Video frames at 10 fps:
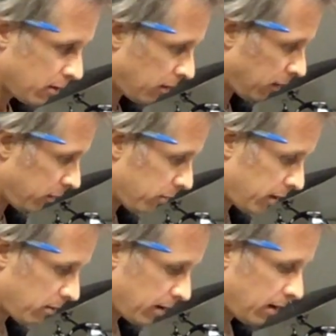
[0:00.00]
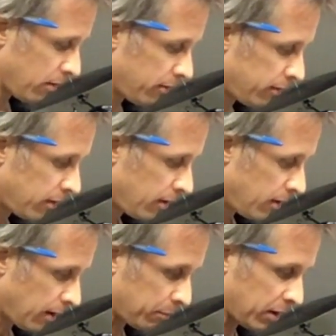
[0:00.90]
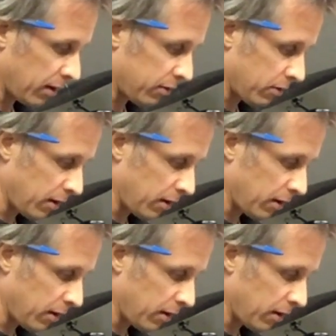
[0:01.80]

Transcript: all the way around, I'm going to do